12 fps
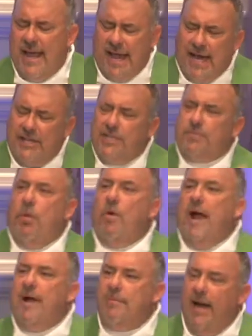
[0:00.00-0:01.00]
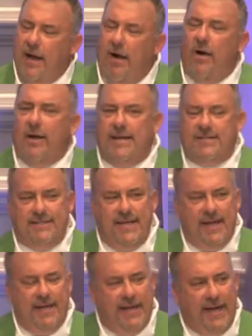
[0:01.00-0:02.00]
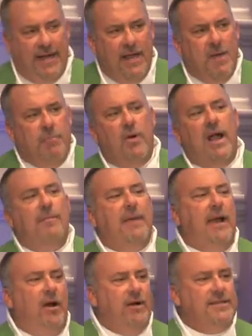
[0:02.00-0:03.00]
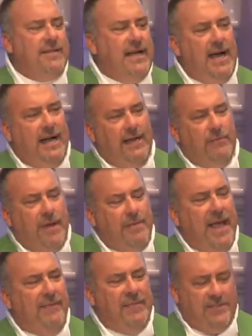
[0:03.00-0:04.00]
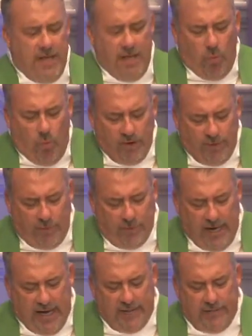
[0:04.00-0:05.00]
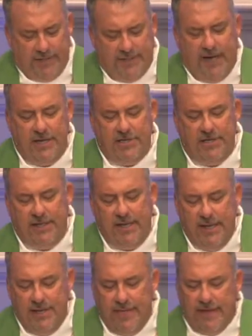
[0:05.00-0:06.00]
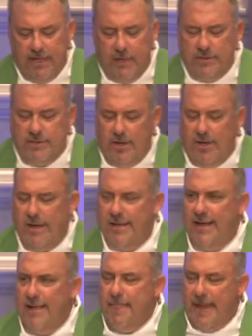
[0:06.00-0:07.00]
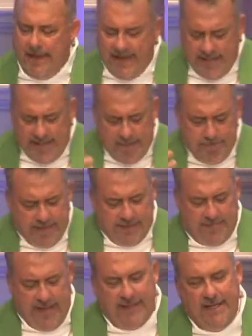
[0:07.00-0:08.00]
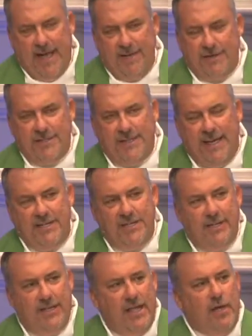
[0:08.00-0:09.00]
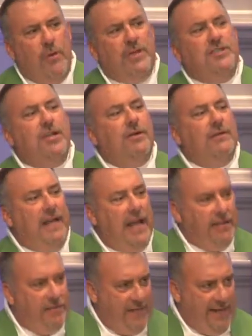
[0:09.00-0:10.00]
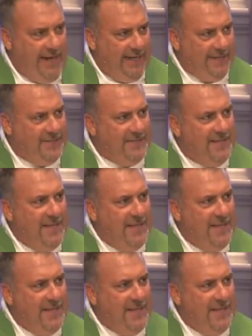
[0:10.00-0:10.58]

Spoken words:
And I just pour out my heart, he said, and I pour out my heart to God. And we have this wonderful conversation that goes on. And in that midst of that conversation, we share a lot of things.